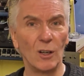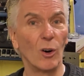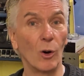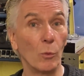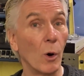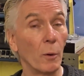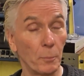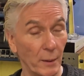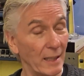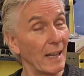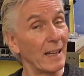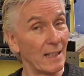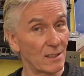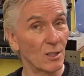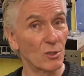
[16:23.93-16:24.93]
or what, but it
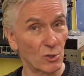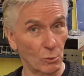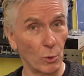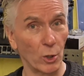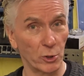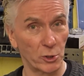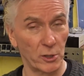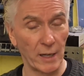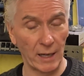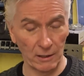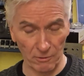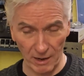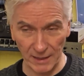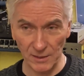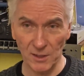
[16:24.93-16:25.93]
is a squashed
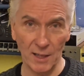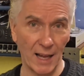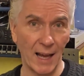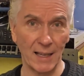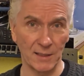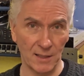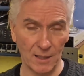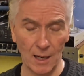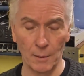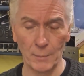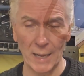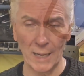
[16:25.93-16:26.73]
O-ring, so that has to come